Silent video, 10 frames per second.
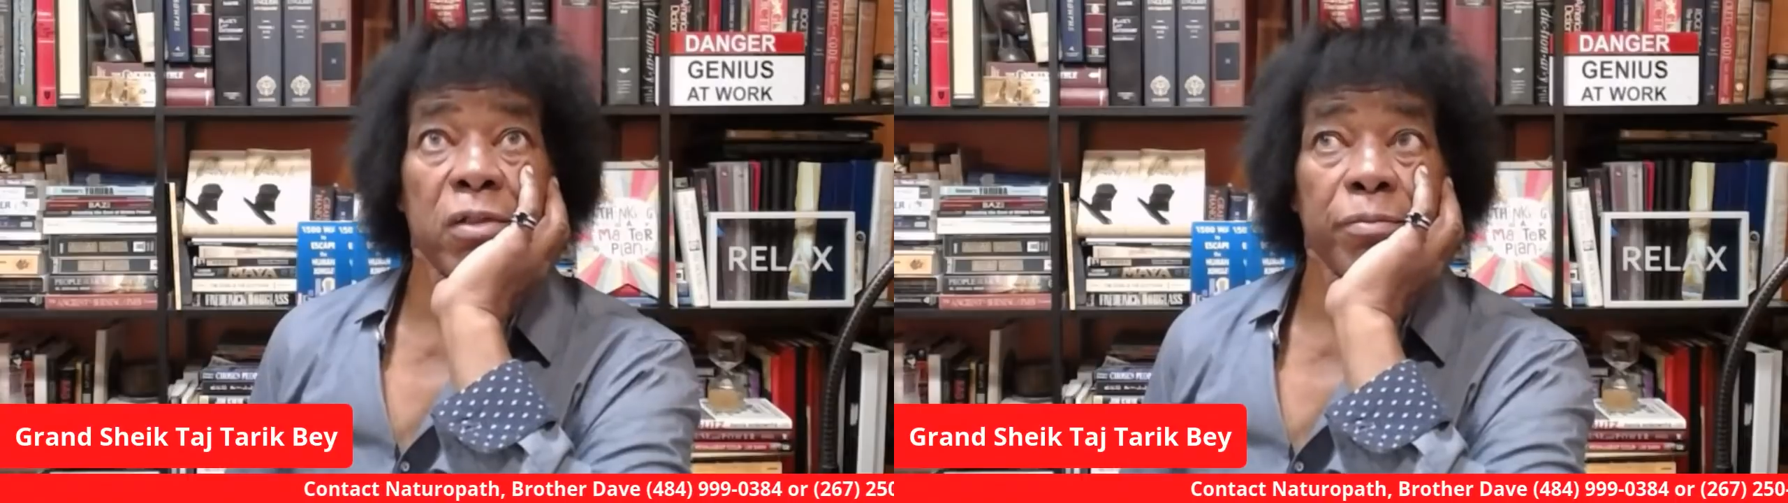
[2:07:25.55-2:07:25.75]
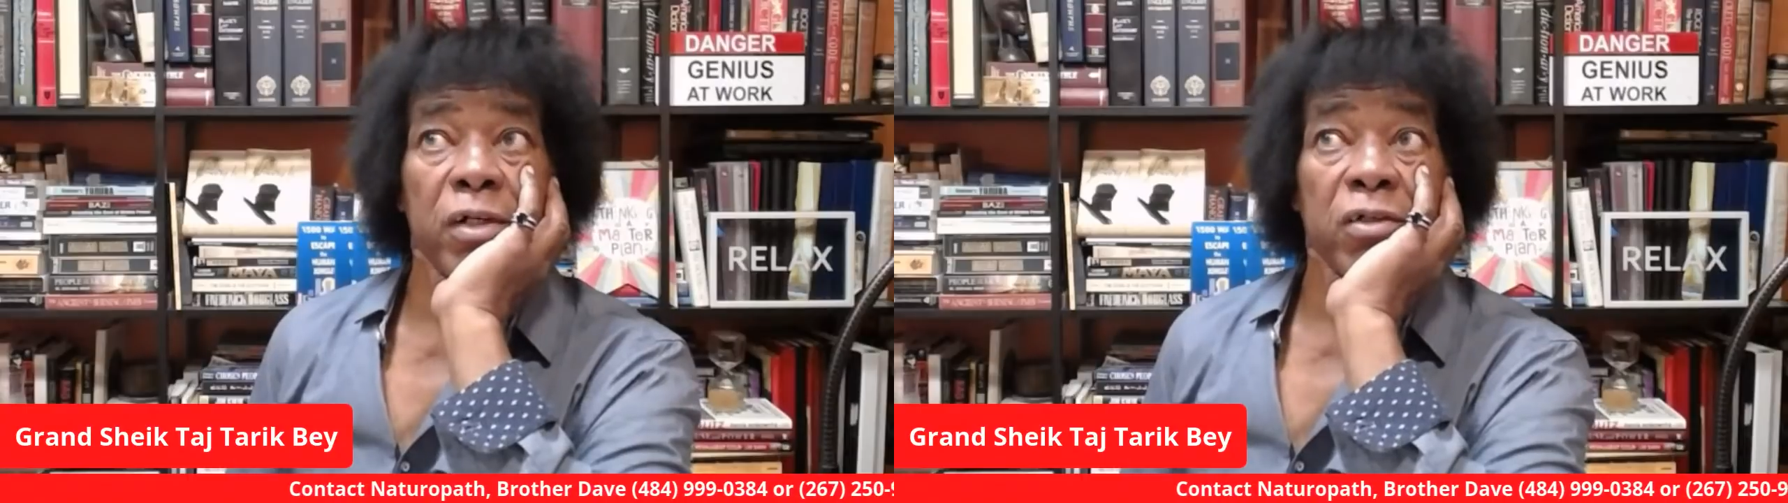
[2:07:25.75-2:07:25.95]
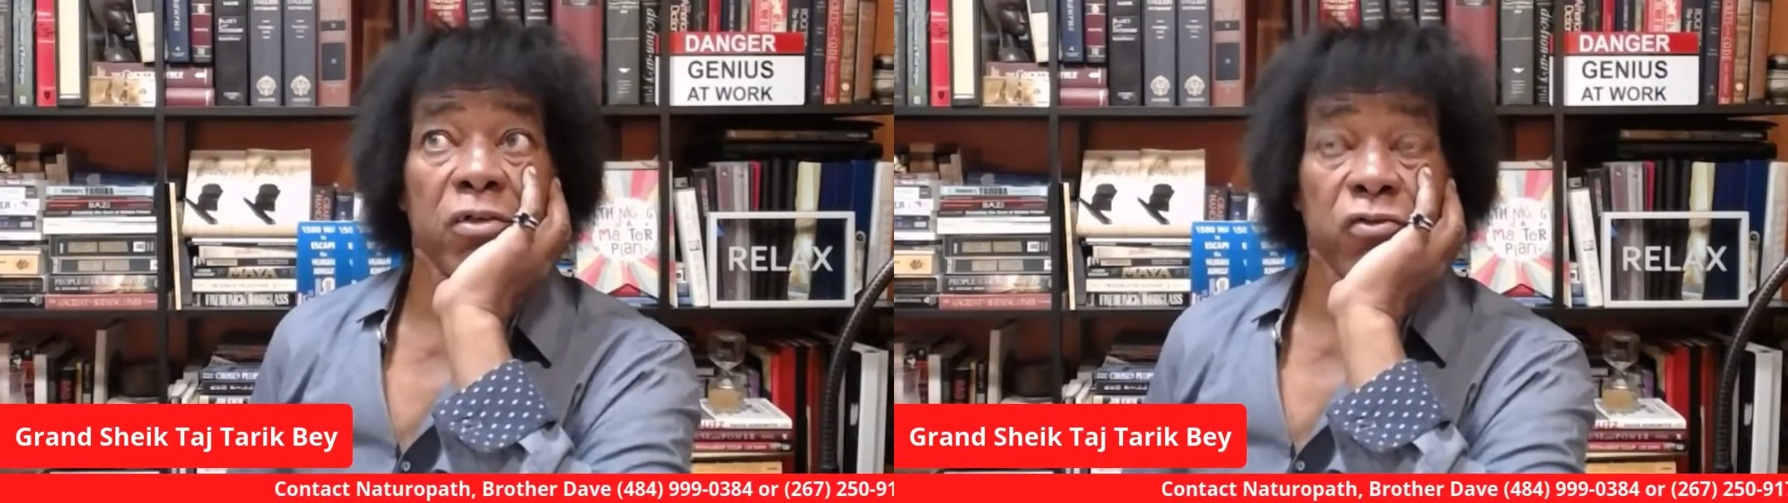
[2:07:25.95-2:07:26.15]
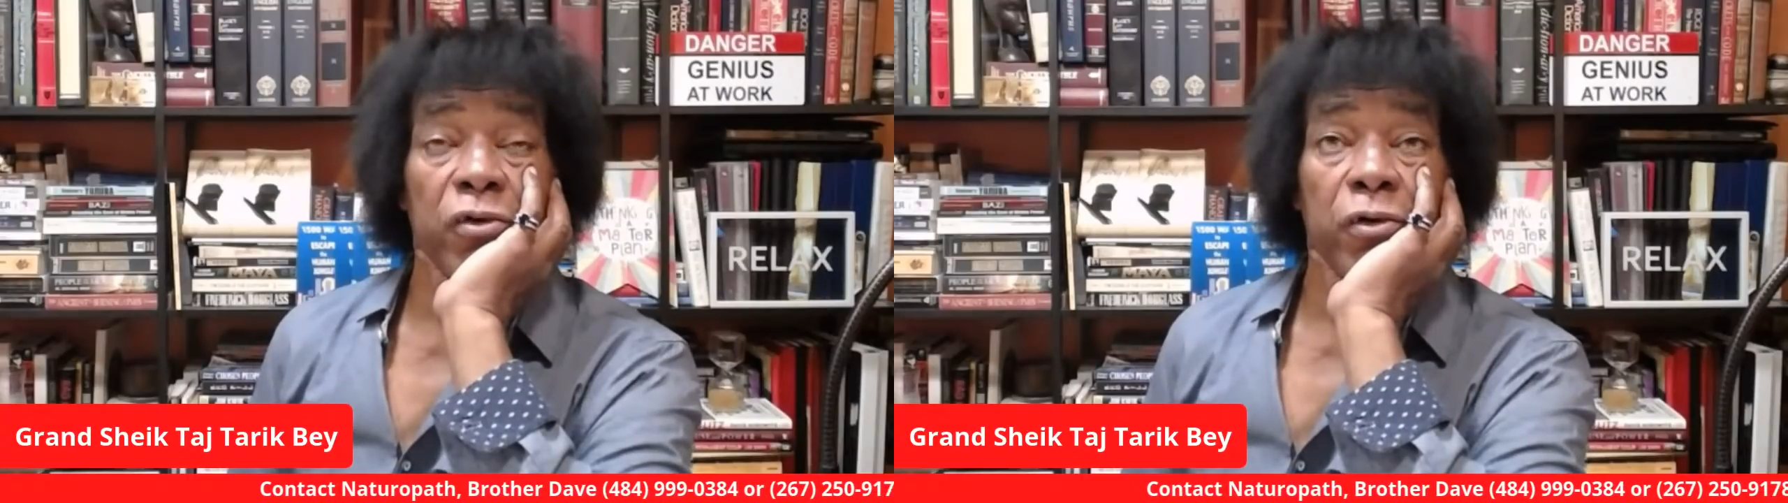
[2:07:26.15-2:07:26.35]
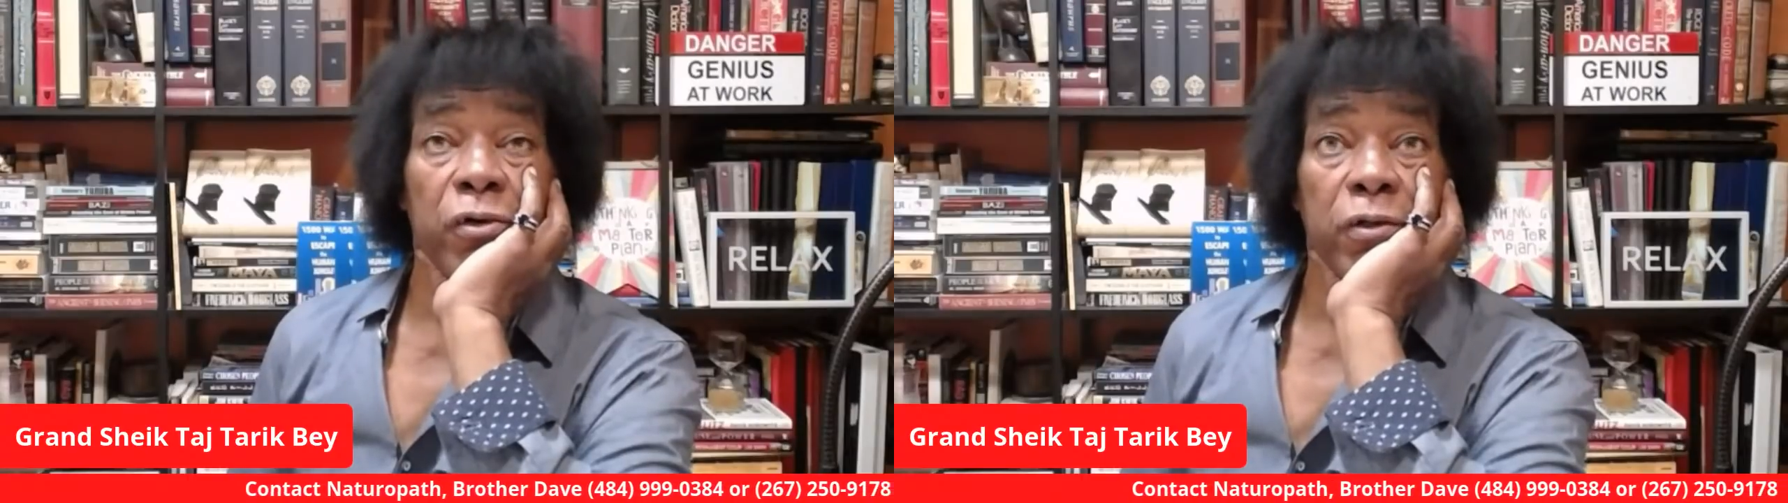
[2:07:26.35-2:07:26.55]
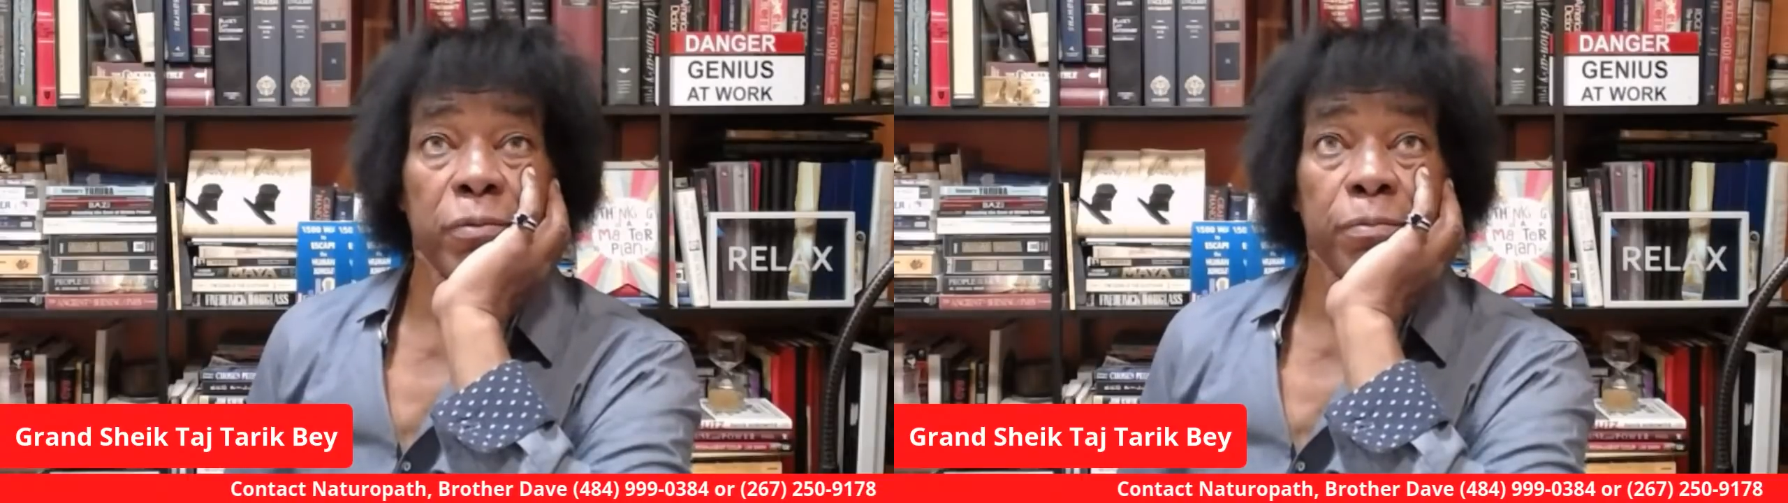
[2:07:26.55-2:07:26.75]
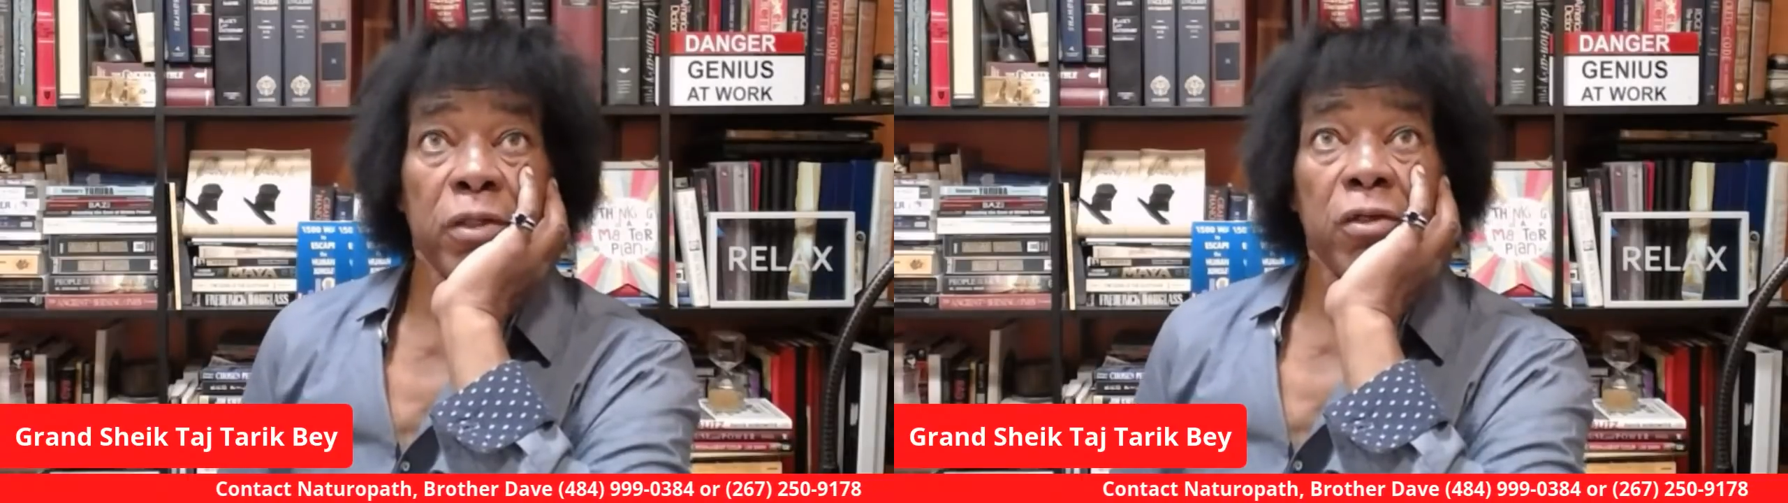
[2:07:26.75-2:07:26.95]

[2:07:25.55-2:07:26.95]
among us all,